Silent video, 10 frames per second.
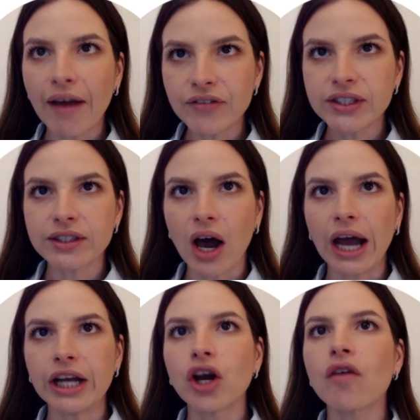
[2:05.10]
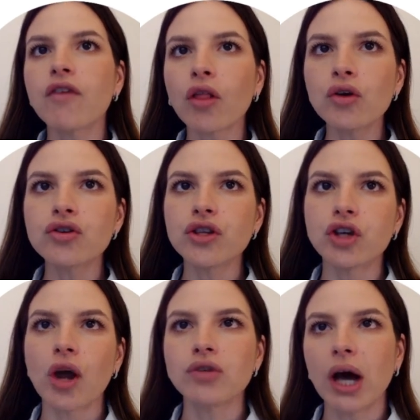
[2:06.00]
side follows the
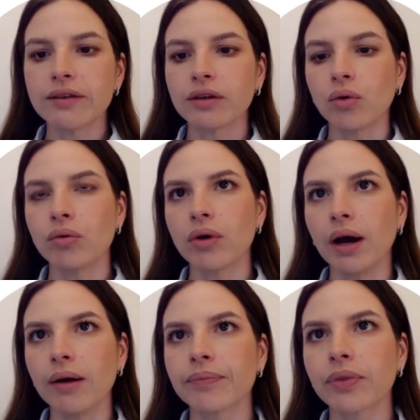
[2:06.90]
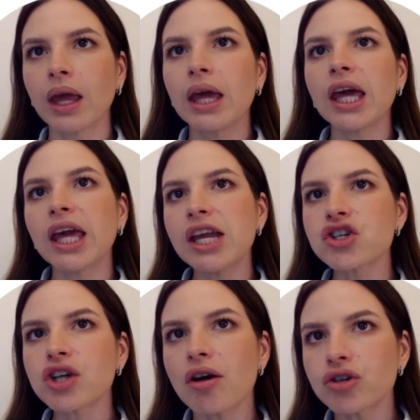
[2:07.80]
term tiles in order. Each
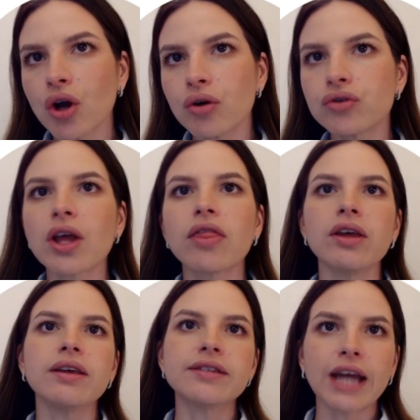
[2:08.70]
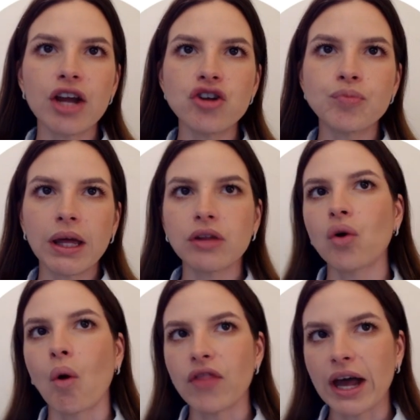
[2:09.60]
tile shows the stage being
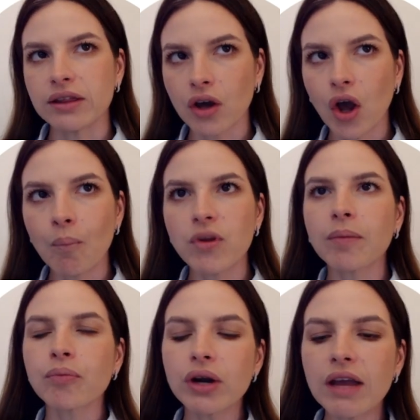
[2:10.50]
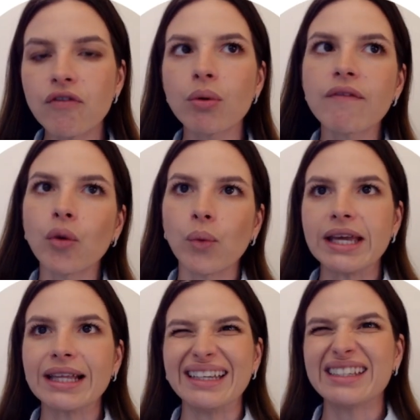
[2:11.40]
taught that term with a preview of the
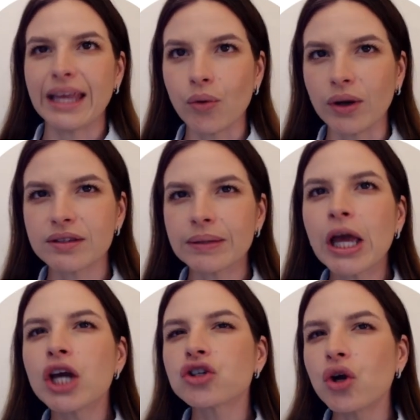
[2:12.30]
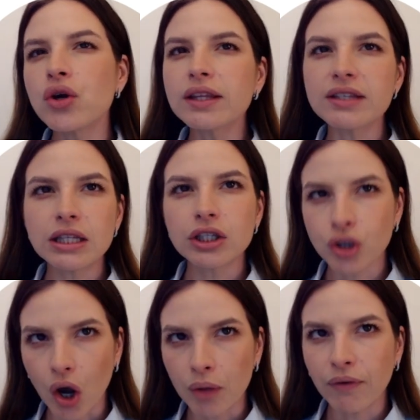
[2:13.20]
weekly sequence, so you can see the
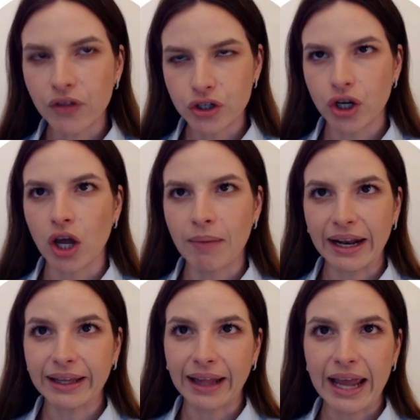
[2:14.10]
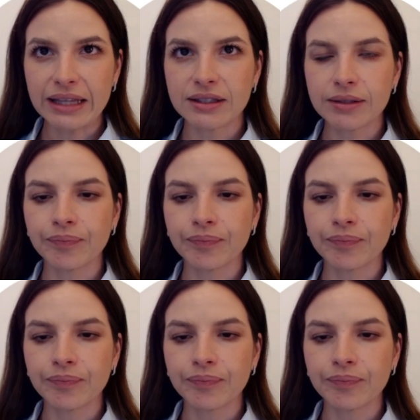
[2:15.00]
scope of the term at a glance.